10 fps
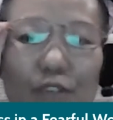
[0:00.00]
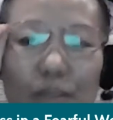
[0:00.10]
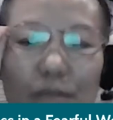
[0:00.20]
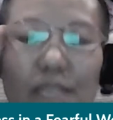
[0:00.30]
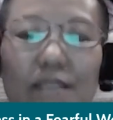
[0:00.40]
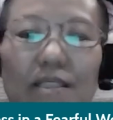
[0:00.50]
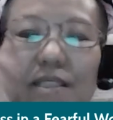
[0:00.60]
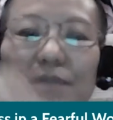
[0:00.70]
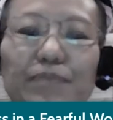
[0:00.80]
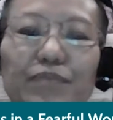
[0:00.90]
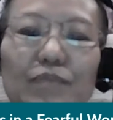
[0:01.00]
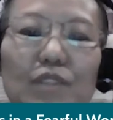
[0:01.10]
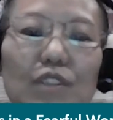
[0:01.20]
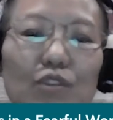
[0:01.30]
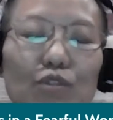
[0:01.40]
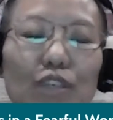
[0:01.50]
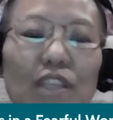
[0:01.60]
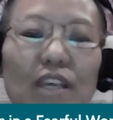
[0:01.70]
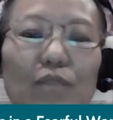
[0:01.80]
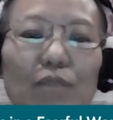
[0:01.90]
the mothers. So in
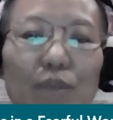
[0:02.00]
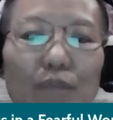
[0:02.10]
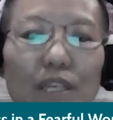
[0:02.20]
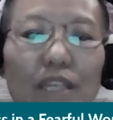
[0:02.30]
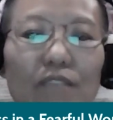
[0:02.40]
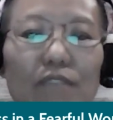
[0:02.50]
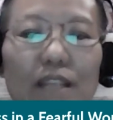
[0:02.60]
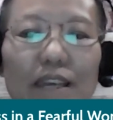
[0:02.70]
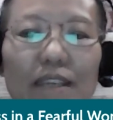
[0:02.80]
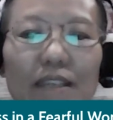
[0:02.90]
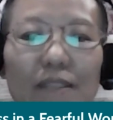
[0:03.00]
that way we can rely,